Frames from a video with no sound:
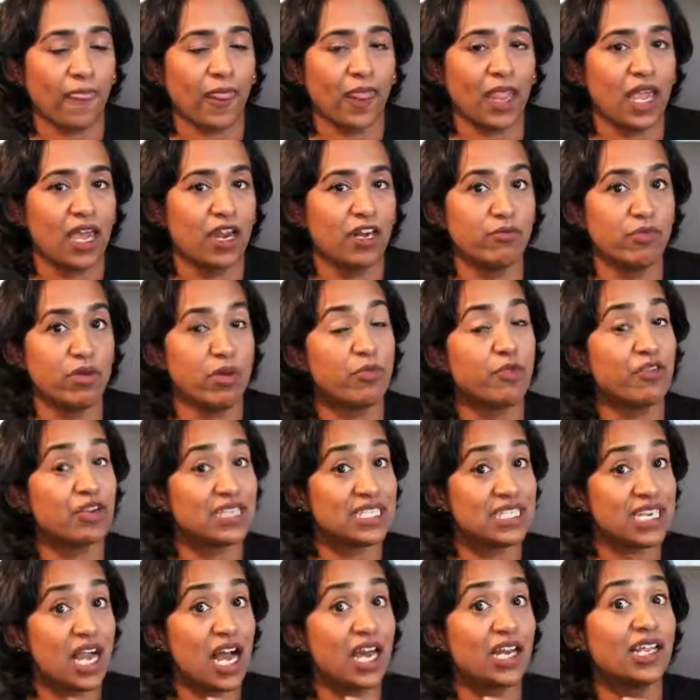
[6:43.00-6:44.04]
Remember,
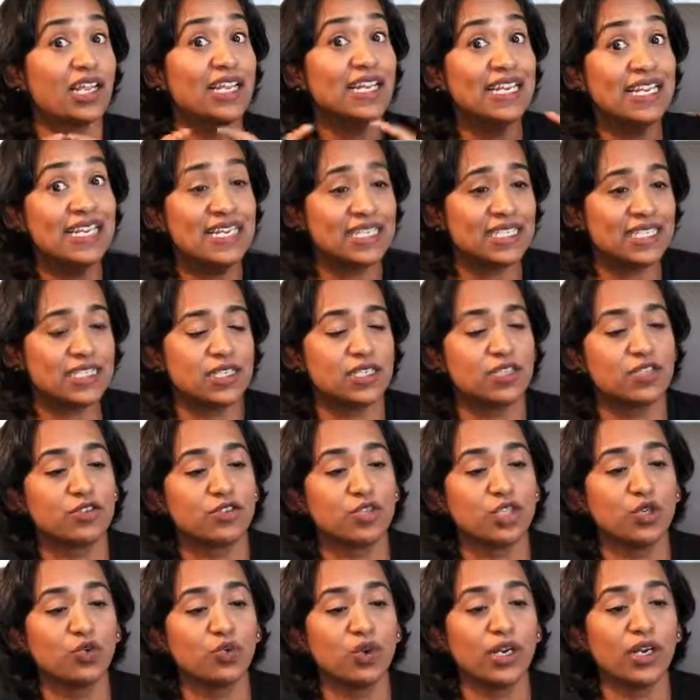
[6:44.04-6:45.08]
it's not a list, so
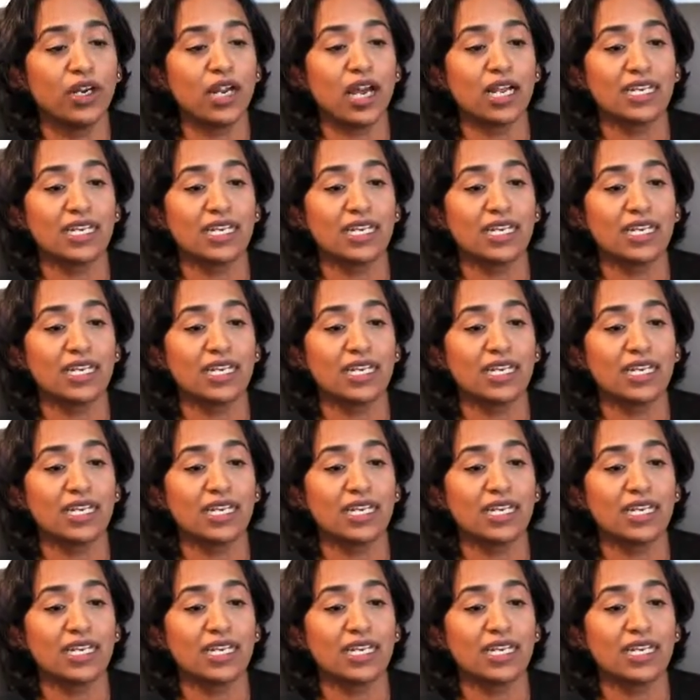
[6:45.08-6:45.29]
you will not